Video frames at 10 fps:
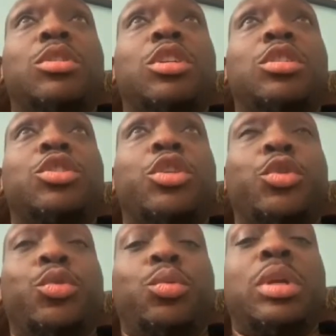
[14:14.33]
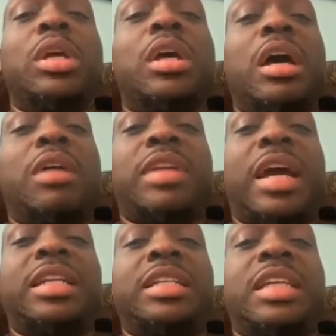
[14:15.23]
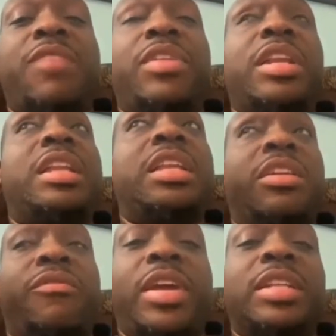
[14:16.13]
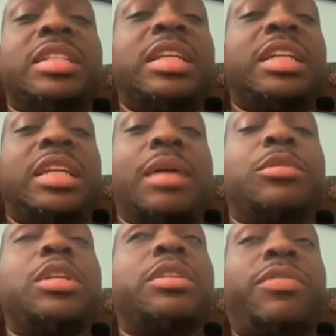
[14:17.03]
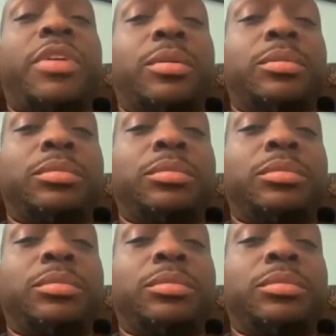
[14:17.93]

June of 97, and the events leading up to the film.